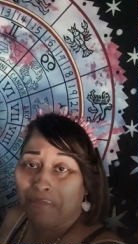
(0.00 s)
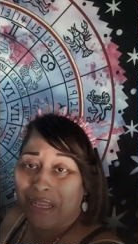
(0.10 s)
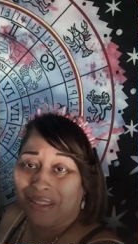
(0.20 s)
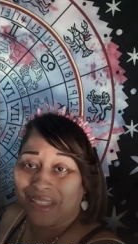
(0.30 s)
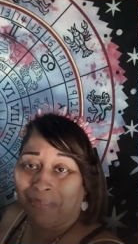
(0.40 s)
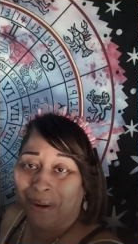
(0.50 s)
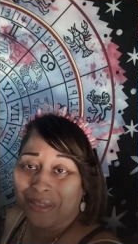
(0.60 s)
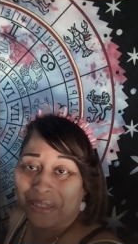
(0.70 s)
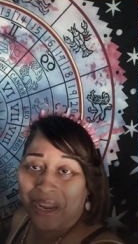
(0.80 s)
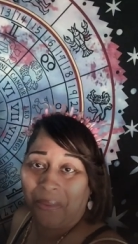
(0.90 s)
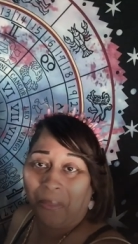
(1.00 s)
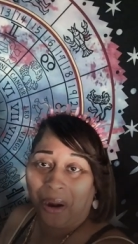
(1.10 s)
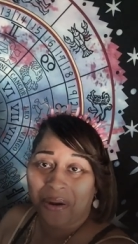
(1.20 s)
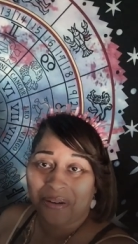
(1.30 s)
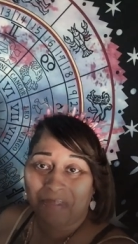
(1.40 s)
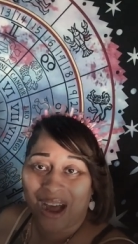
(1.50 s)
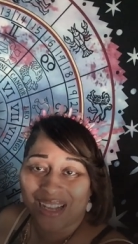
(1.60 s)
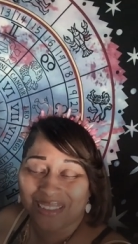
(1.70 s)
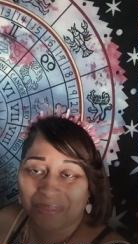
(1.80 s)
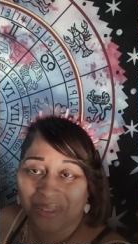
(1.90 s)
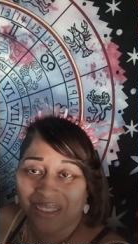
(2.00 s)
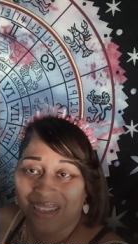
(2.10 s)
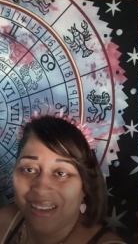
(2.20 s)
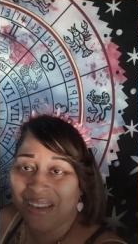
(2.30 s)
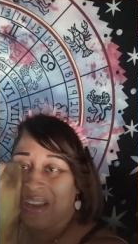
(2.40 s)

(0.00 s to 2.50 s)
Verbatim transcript: meet this person at work, possibly.